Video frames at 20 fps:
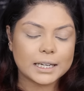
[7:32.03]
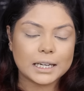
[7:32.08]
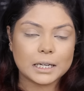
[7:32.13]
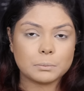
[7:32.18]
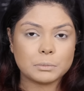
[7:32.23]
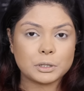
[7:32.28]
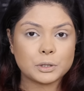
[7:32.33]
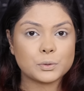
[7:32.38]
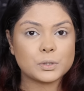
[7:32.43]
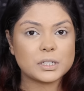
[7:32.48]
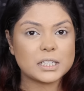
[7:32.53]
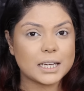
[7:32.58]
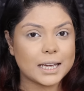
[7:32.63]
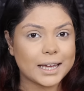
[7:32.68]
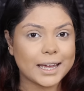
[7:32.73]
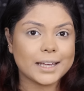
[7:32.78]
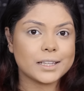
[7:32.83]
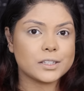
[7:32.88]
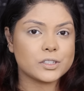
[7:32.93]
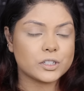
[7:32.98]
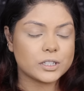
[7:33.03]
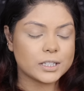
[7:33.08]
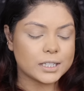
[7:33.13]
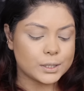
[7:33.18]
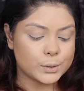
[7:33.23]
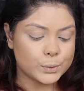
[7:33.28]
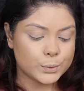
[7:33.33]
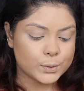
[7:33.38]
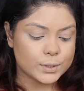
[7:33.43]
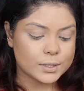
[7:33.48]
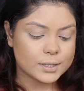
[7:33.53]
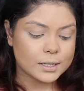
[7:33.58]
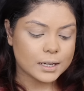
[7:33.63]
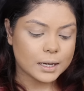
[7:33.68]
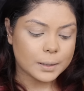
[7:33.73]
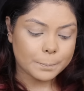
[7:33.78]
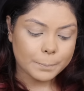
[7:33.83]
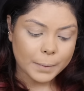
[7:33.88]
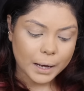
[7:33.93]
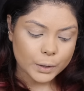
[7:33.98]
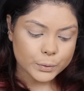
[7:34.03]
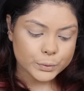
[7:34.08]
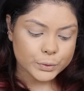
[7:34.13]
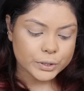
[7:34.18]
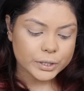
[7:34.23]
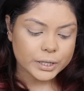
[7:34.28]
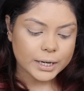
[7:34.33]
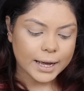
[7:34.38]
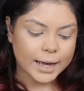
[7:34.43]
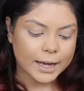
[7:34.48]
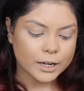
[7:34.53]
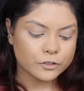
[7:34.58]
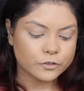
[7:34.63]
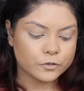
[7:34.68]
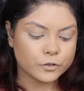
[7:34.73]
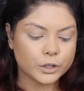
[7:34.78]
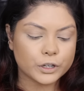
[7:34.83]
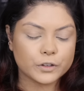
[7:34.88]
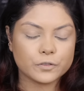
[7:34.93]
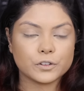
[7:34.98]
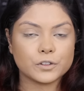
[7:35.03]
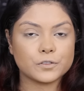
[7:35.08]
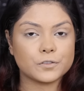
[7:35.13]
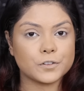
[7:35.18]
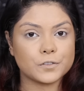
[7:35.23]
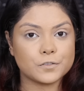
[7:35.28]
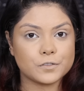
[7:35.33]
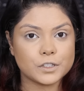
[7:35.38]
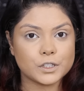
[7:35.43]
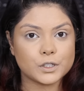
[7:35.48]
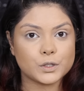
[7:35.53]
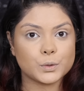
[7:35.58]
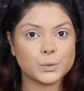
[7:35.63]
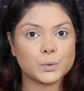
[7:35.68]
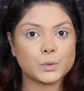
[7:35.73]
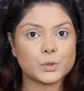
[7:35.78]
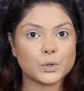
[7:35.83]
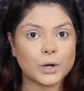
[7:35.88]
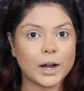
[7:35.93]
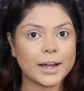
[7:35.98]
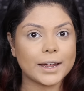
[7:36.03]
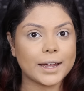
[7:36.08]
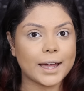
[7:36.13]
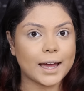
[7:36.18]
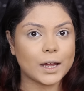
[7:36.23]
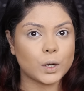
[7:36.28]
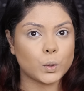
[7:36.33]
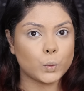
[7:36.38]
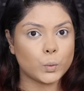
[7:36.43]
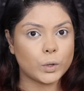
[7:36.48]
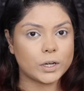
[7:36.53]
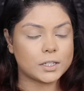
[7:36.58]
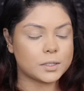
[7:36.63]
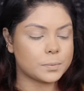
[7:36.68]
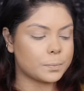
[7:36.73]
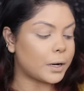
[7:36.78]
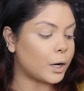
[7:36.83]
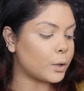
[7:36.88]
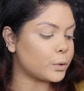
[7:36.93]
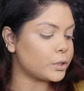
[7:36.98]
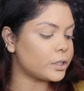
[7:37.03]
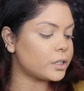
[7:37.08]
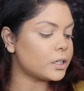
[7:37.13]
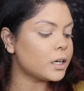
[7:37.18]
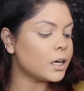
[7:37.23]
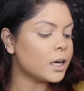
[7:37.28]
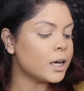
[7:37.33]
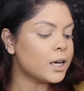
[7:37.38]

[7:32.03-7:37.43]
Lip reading: K-Beauty HD Loose Powder, and Forever 52 Dry and Wet Powder.